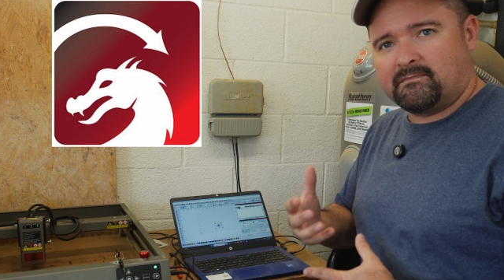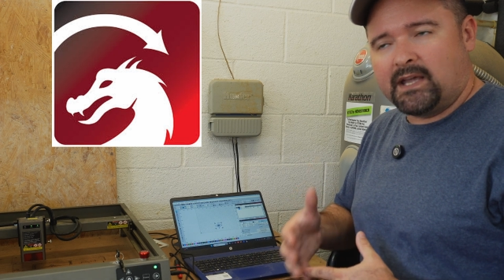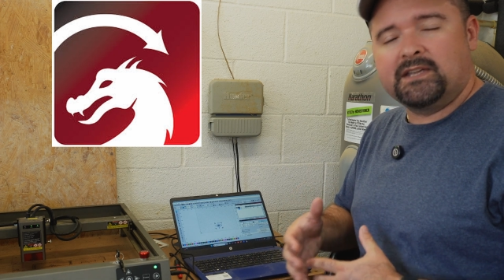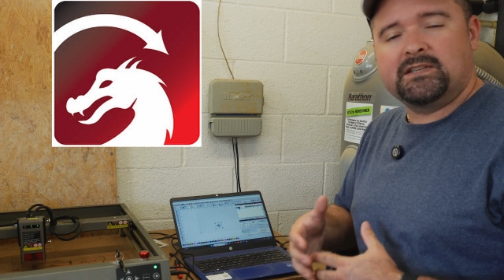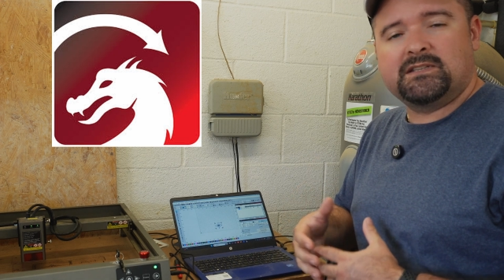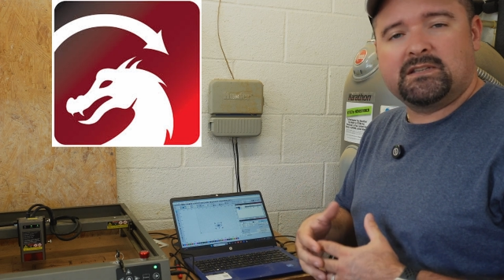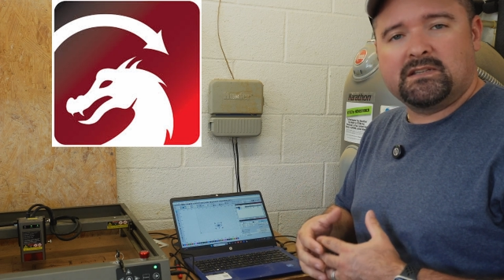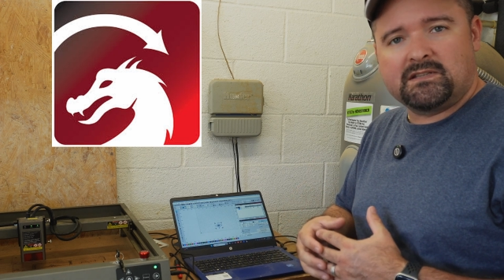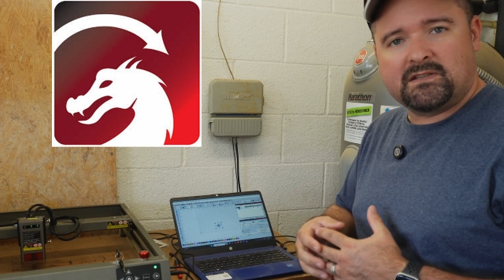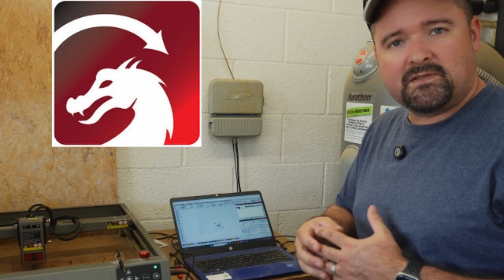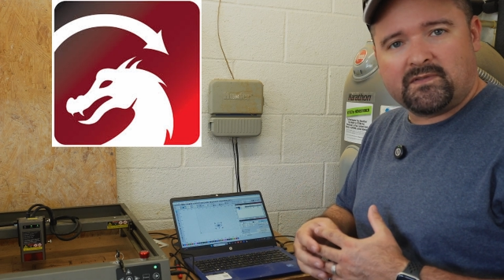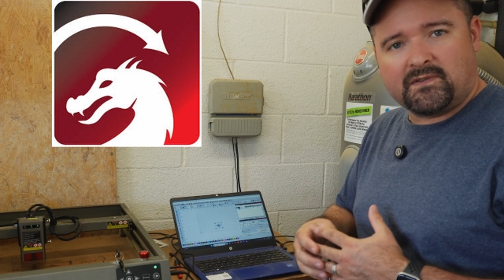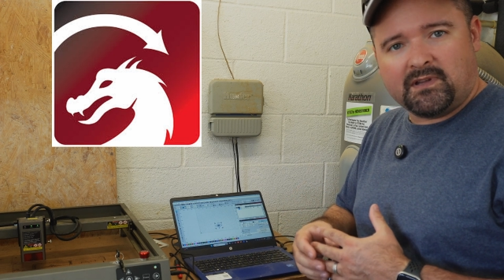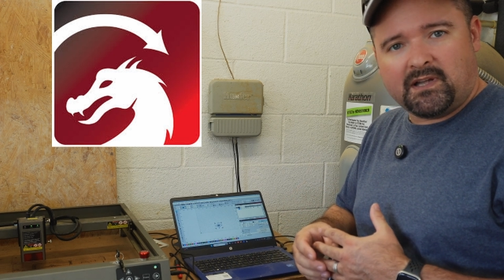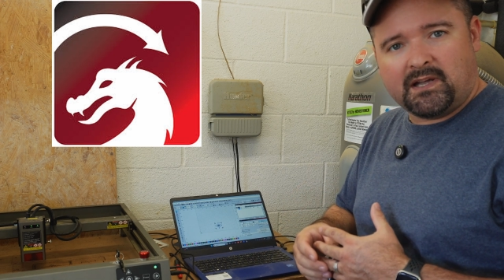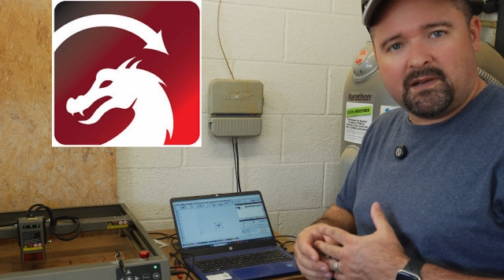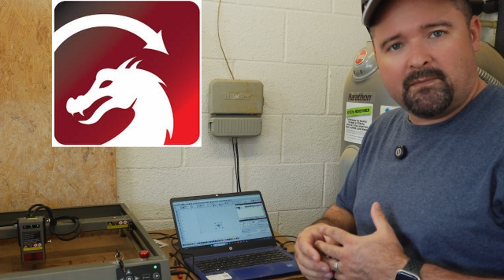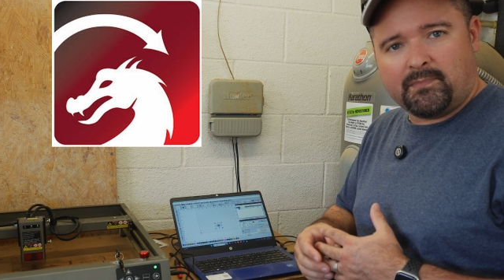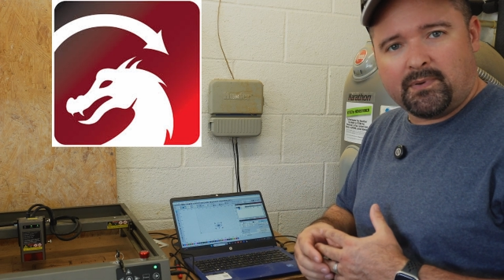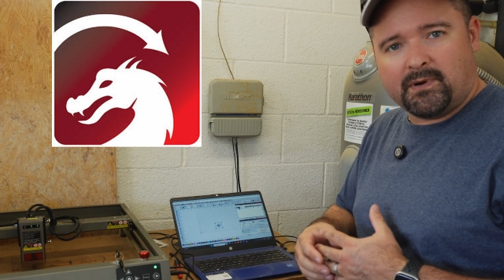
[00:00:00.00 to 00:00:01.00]
license for
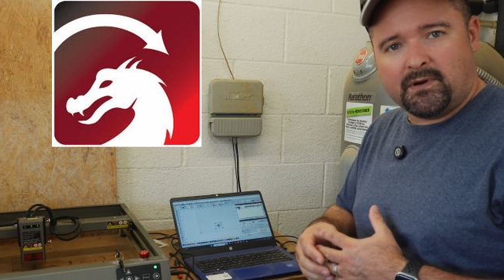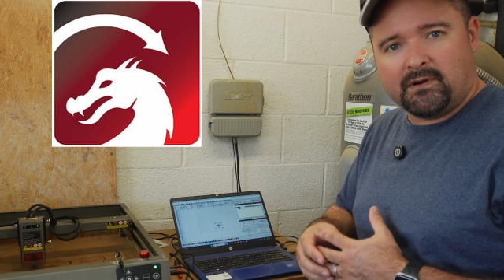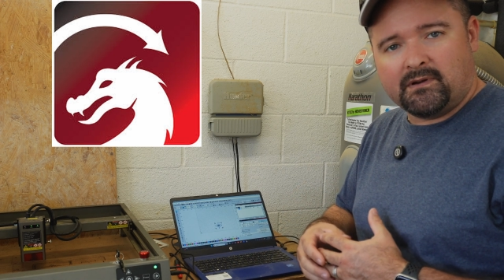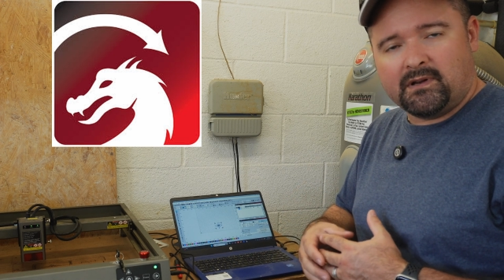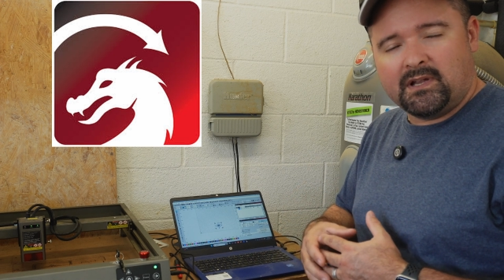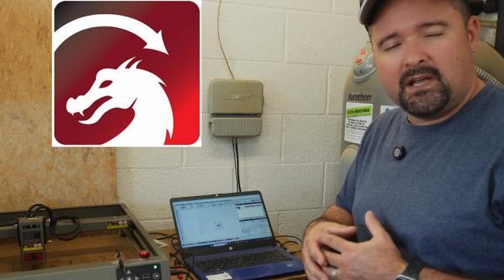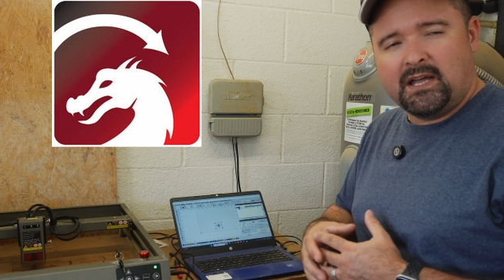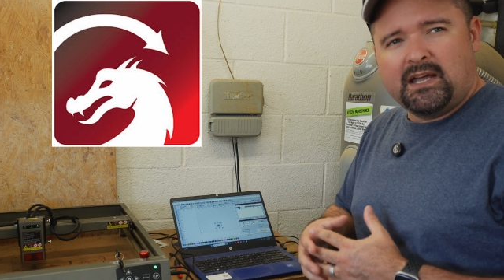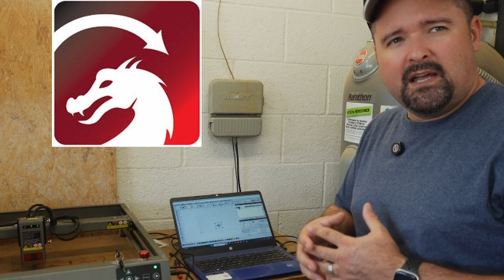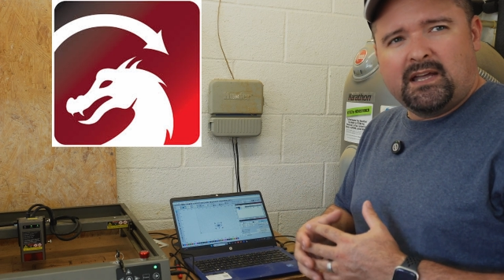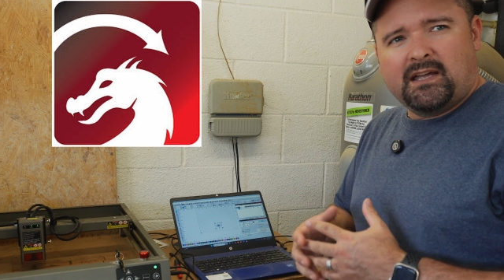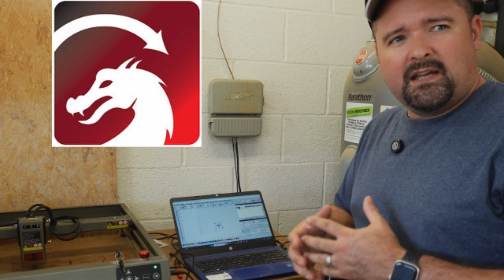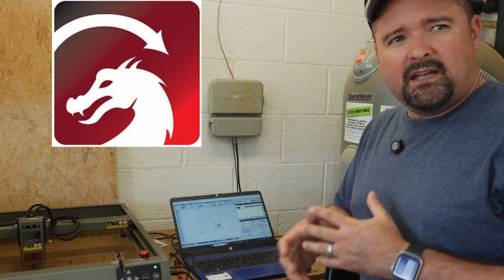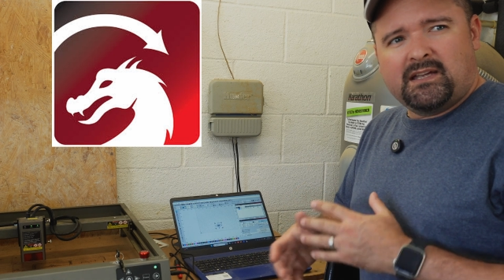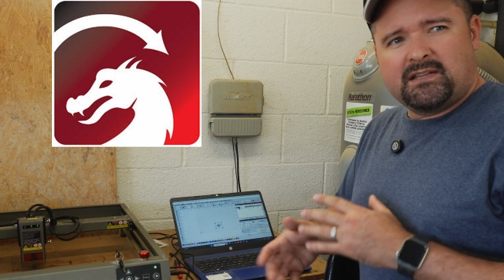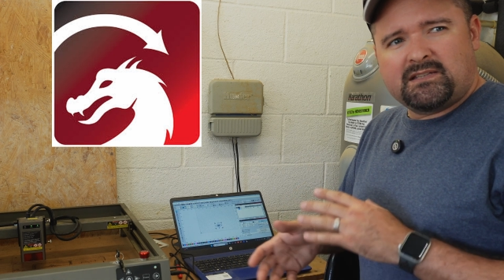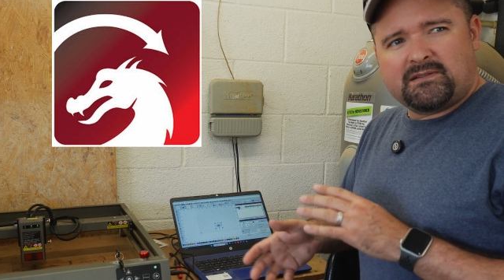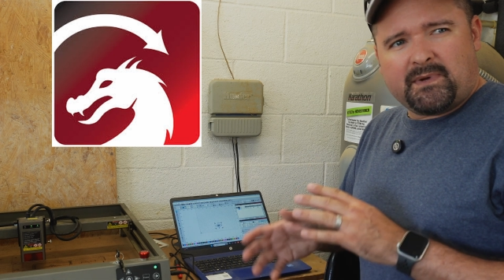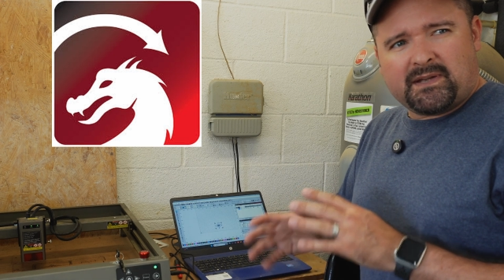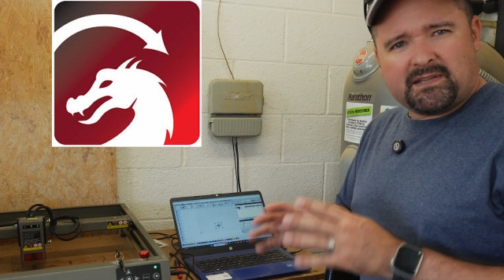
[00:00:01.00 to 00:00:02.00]
Lightburn
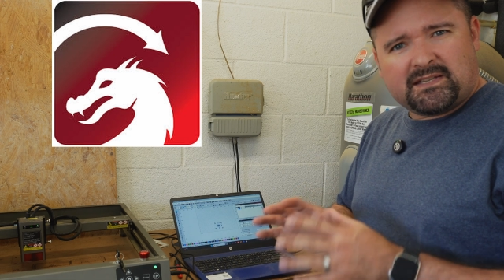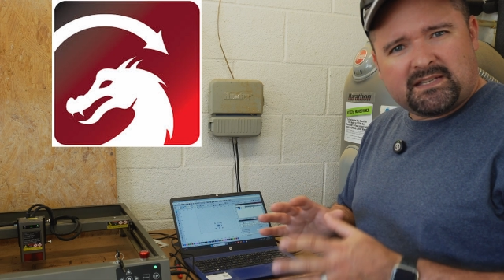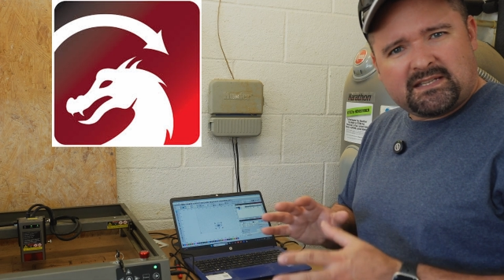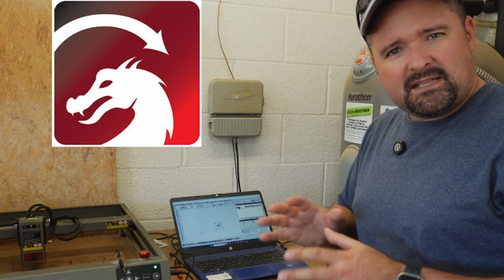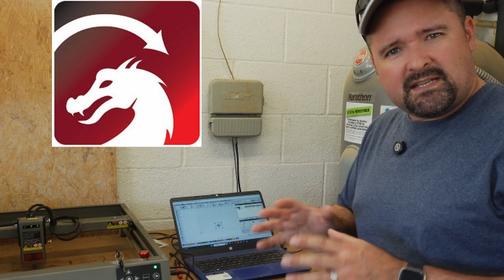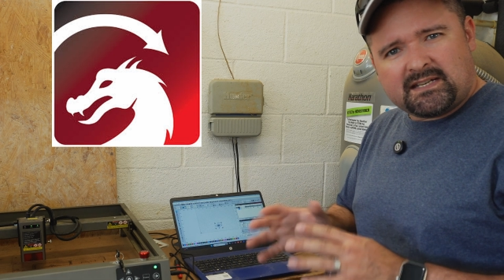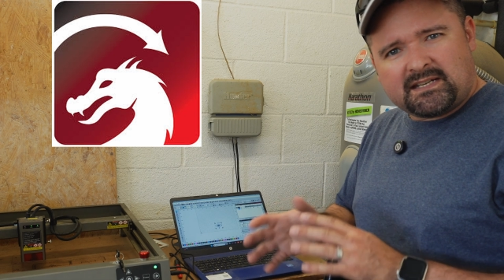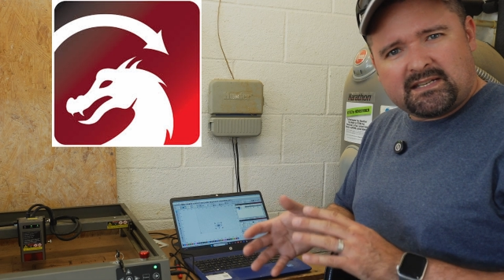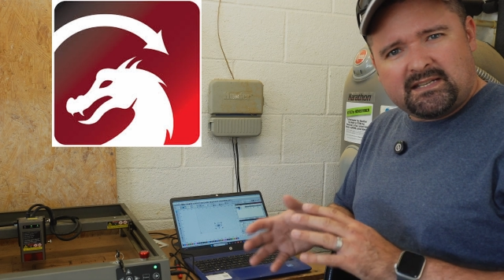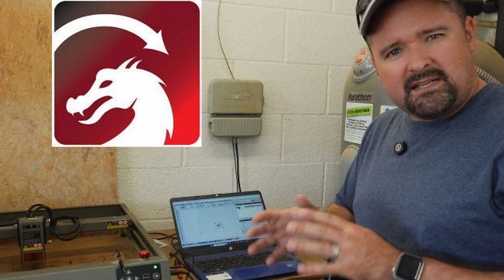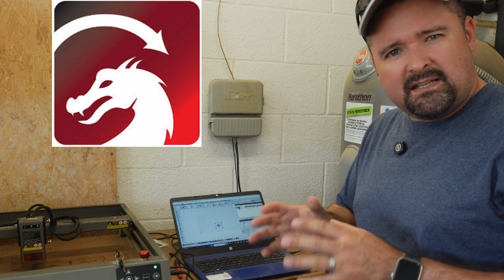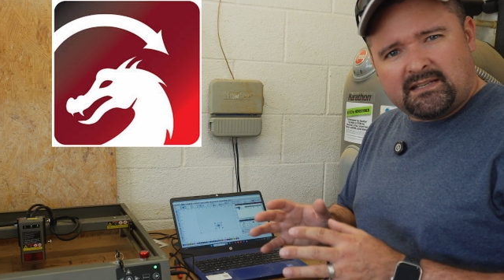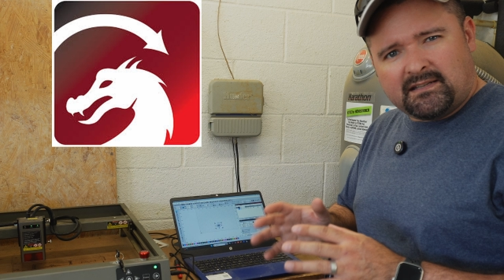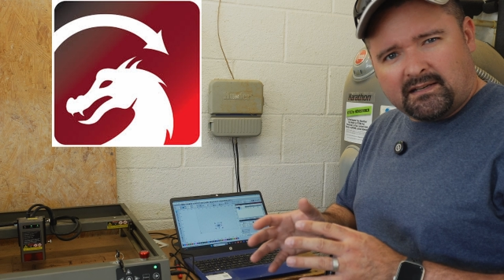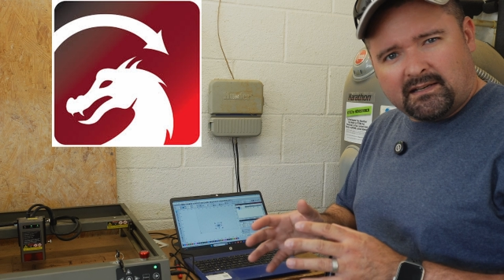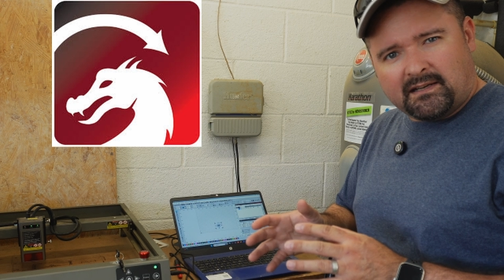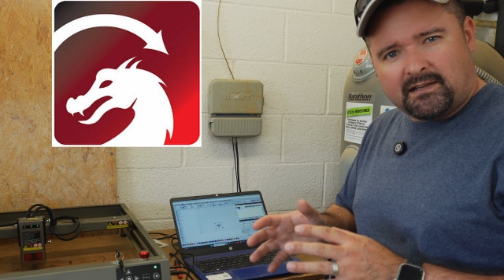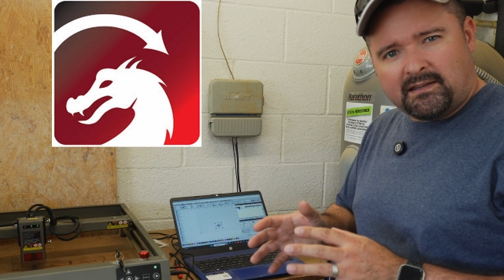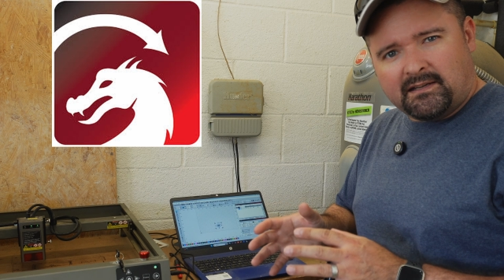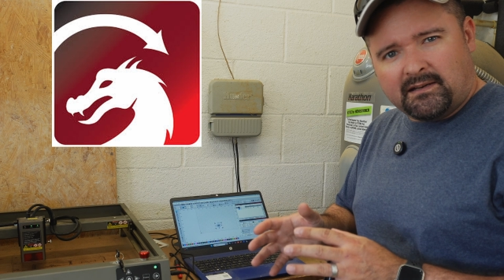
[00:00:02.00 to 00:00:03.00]
is about 60 to
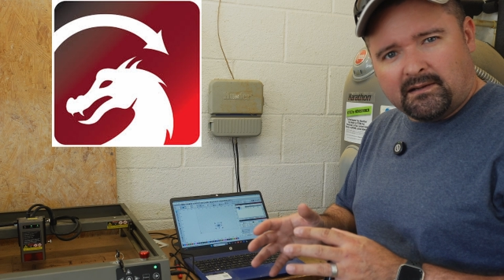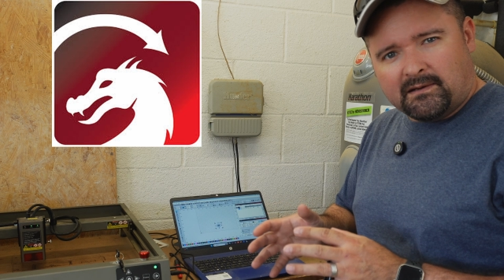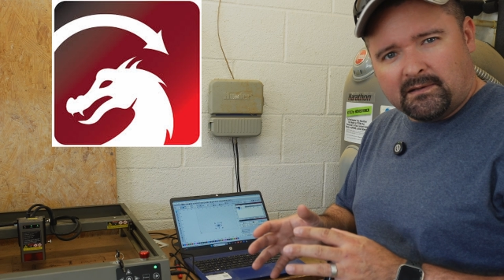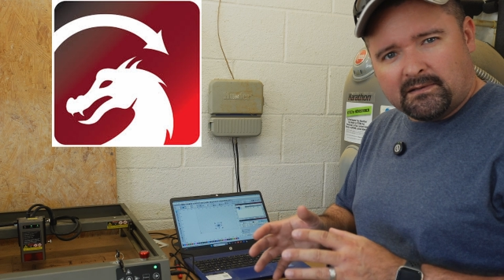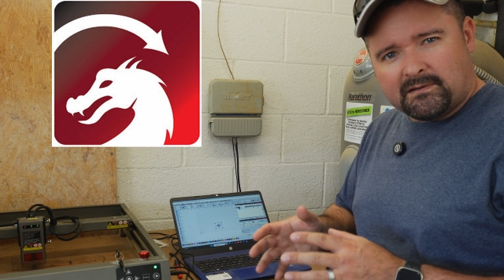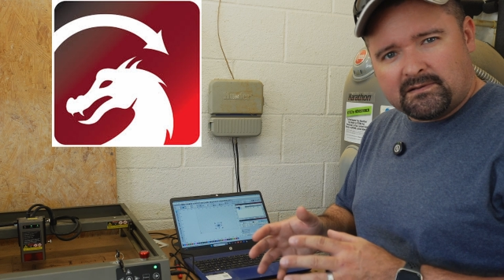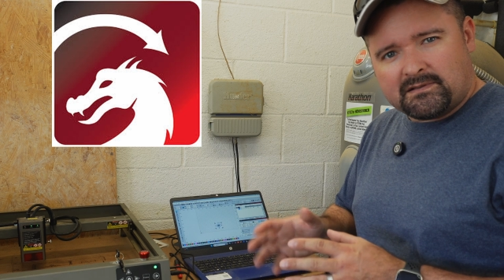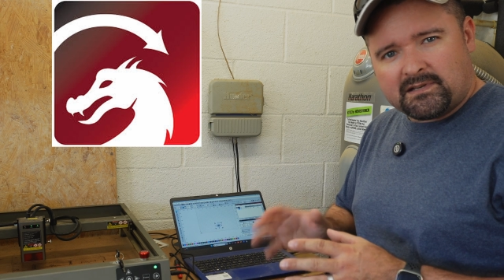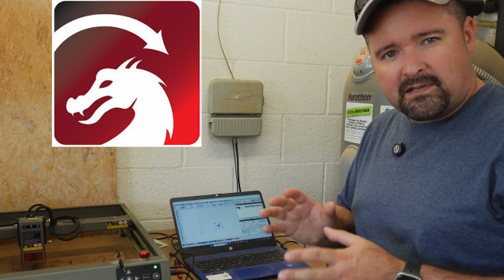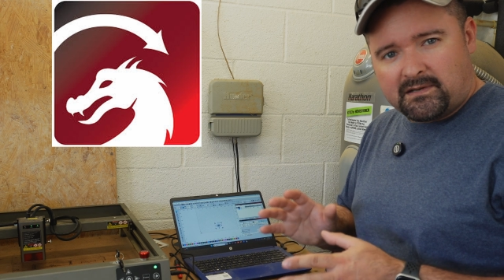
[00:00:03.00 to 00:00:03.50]
$90.